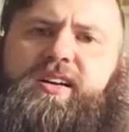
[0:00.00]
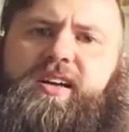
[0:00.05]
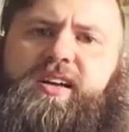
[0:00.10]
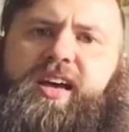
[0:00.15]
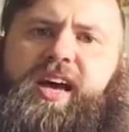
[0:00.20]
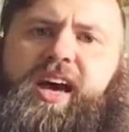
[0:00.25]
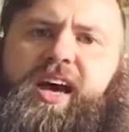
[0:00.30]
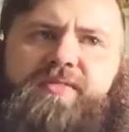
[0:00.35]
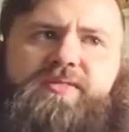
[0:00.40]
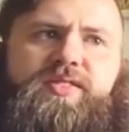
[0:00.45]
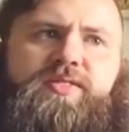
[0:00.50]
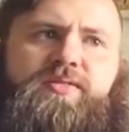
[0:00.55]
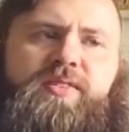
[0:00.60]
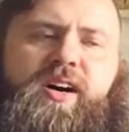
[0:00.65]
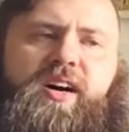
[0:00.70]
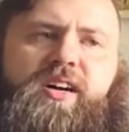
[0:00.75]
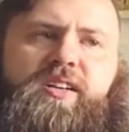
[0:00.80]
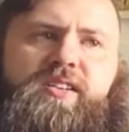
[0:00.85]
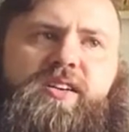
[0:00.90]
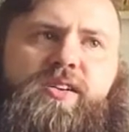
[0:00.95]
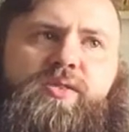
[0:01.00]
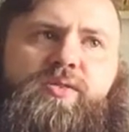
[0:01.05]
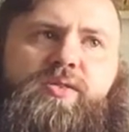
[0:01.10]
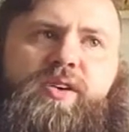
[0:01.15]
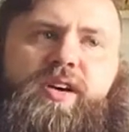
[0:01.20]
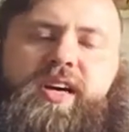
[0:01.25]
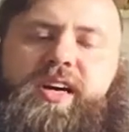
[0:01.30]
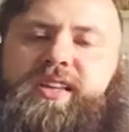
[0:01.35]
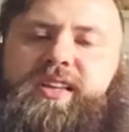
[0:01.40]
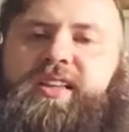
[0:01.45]
have to follow,
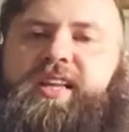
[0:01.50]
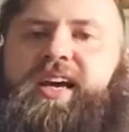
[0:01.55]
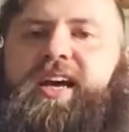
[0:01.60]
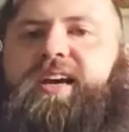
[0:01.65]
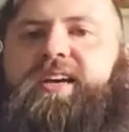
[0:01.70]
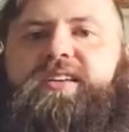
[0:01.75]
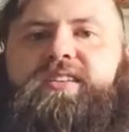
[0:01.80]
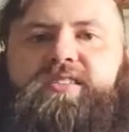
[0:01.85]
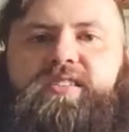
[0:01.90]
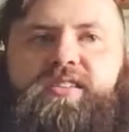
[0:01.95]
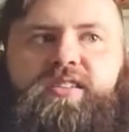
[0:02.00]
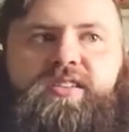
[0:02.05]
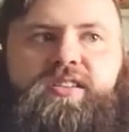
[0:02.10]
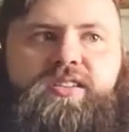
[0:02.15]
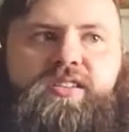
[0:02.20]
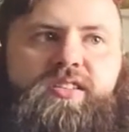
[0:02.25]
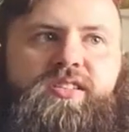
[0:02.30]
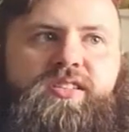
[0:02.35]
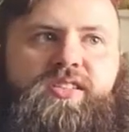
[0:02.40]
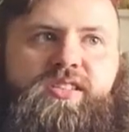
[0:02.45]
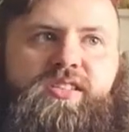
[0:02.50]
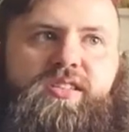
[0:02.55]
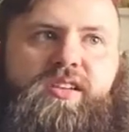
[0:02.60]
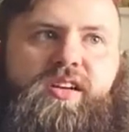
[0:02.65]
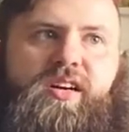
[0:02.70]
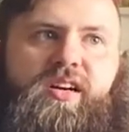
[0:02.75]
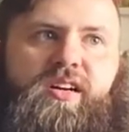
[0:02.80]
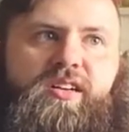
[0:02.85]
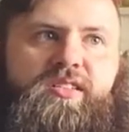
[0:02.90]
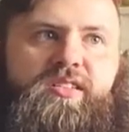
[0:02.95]
and that is increasing
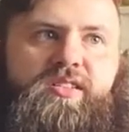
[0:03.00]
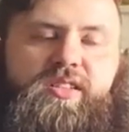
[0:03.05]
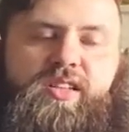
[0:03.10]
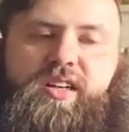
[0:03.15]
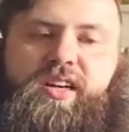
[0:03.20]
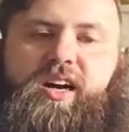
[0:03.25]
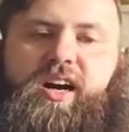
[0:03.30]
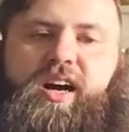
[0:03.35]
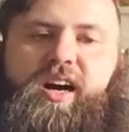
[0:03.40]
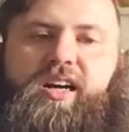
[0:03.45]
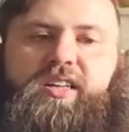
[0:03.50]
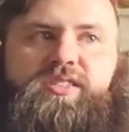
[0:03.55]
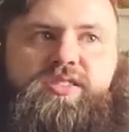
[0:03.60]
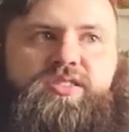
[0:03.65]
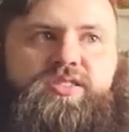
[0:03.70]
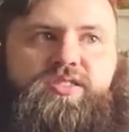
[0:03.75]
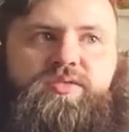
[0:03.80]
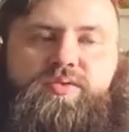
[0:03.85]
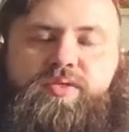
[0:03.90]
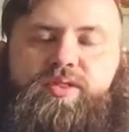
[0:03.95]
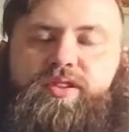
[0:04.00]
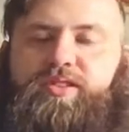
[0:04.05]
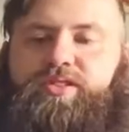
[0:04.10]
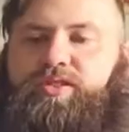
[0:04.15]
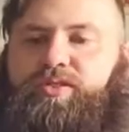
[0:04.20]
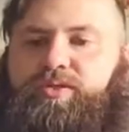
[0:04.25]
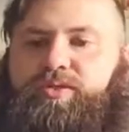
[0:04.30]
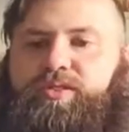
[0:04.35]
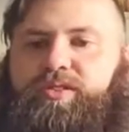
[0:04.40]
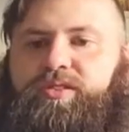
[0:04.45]
the costs for
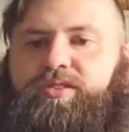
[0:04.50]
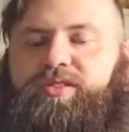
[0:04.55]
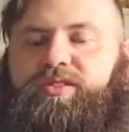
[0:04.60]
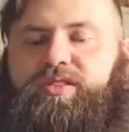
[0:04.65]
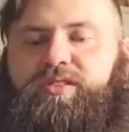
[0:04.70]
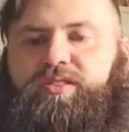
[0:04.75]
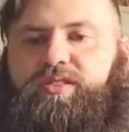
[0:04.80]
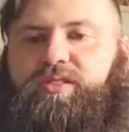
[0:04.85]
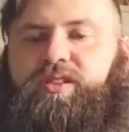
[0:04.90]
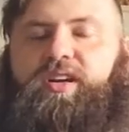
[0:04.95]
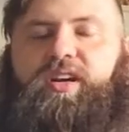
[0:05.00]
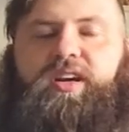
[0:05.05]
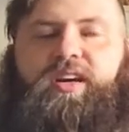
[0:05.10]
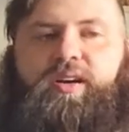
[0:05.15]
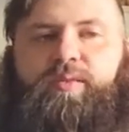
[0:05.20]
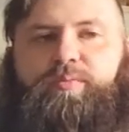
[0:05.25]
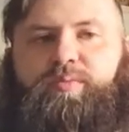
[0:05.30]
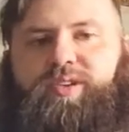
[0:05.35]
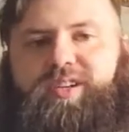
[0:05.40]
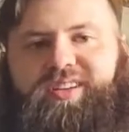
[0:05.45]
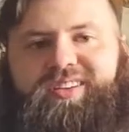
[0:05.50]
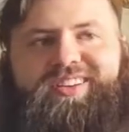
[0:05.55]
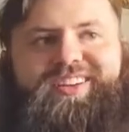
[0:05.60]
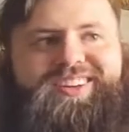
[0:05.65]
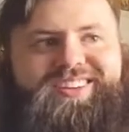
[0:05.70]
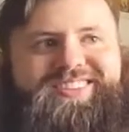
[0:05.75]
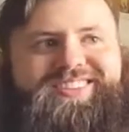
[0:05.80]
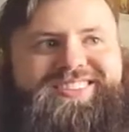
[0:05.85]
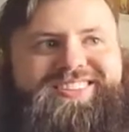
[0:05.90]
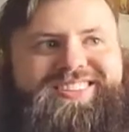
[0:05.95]
students. And I'm going to get
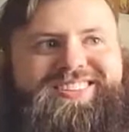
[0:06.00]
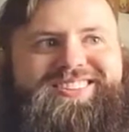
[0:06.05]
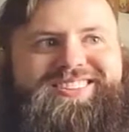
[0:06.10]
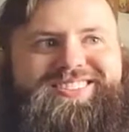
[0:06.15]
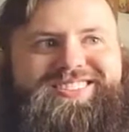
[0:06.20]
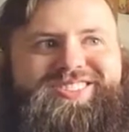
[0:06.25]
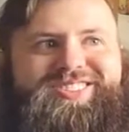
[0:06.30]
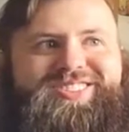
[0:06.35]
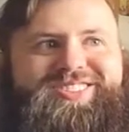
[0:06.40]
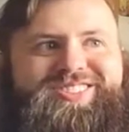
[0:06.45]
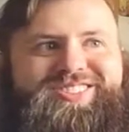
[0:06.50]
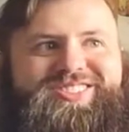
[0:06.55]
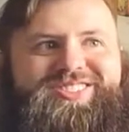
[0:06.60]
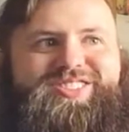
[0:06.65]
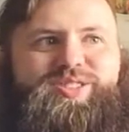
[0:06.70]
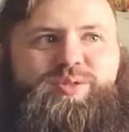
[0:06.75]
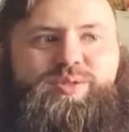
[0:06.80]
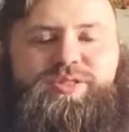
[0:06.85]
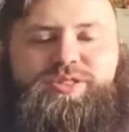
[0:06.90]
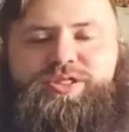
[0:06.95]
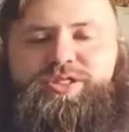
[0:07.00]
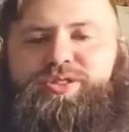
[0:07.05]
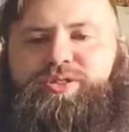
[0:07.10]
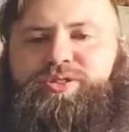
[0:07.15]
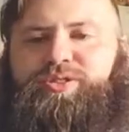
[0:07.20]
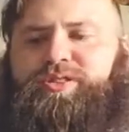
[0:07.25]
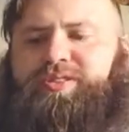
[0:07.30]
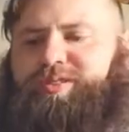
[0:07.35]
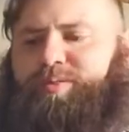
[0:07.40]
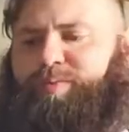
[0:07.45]
into the school
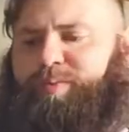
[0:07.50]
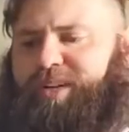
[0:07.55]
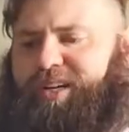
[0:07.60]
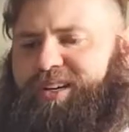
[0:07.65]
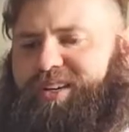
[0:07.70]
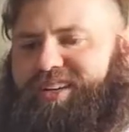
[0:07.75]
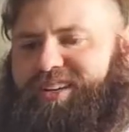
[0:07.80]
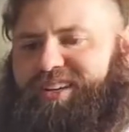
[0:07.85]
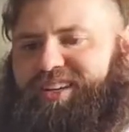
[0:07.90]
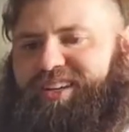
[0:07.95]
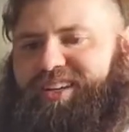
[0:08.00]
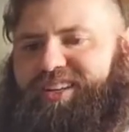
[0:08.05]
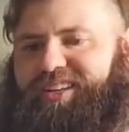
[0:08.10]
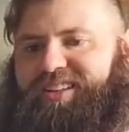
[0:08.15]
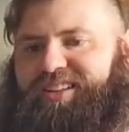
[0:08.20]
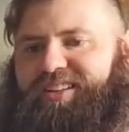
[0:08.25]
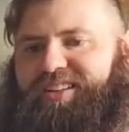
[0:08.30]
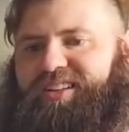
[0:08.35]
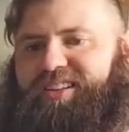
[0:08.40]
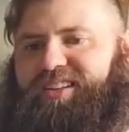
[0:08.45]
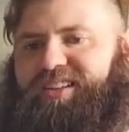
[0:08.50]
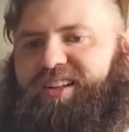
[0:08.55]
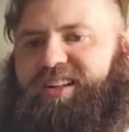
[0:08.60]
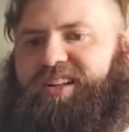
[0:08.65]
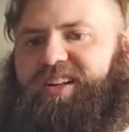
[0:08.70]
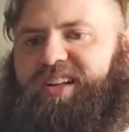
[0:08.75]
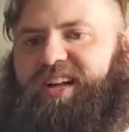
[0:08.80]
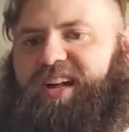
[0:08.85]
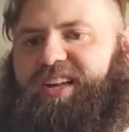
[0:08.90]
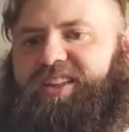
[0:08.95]
shootings, but
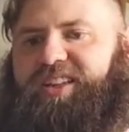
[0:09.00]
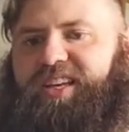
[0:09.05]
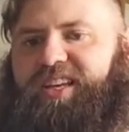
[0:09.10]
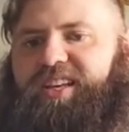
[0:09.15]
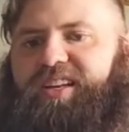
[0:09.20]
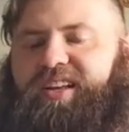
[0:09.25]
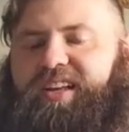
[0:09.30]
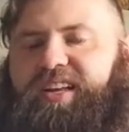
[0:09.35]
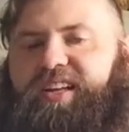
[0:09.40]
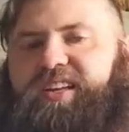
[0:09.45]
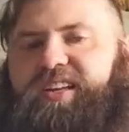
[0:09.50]
I think